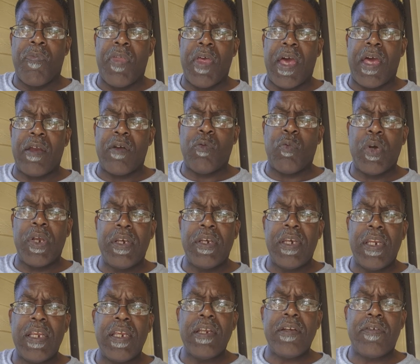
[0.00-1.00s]
that we
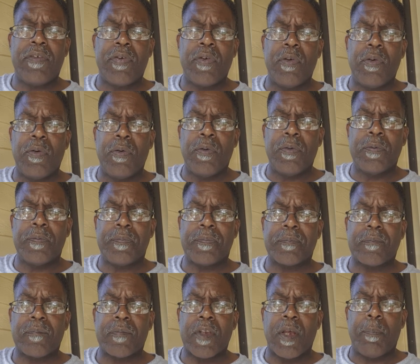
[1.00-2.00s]
need to
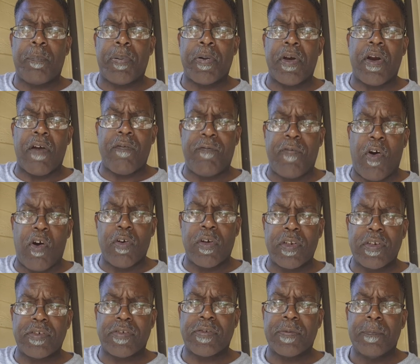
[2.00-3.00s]
put our
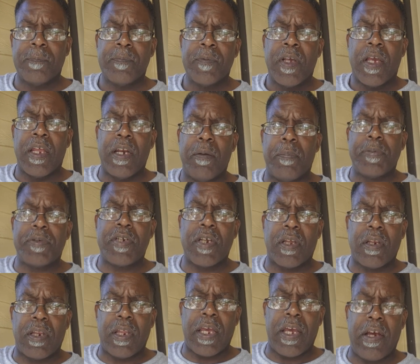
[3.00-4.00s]
focus in a
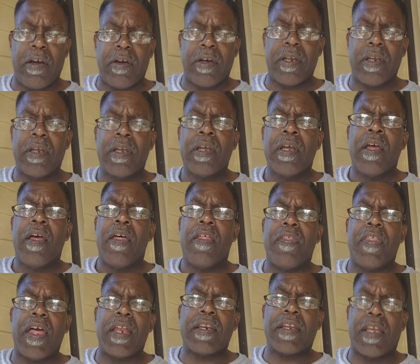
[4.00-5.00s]
particular area
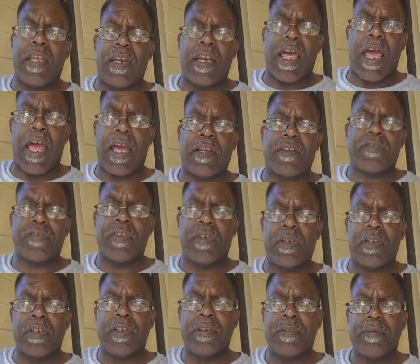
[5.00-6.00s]
that can
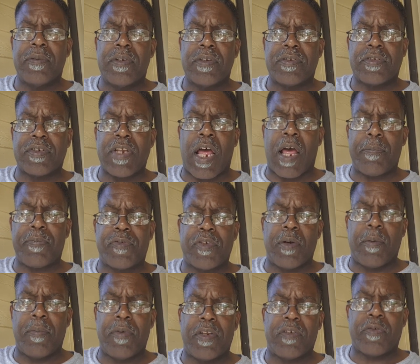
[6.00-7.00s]
actually stop
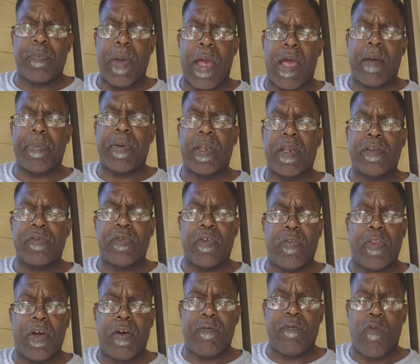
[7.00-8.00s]
some of this from happening. And so
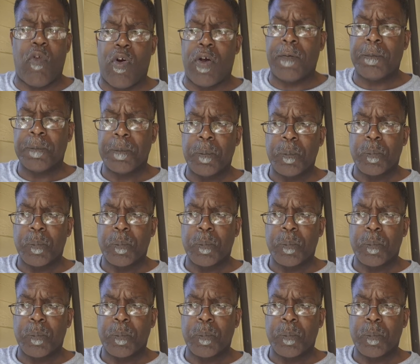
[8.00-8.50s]
therefore,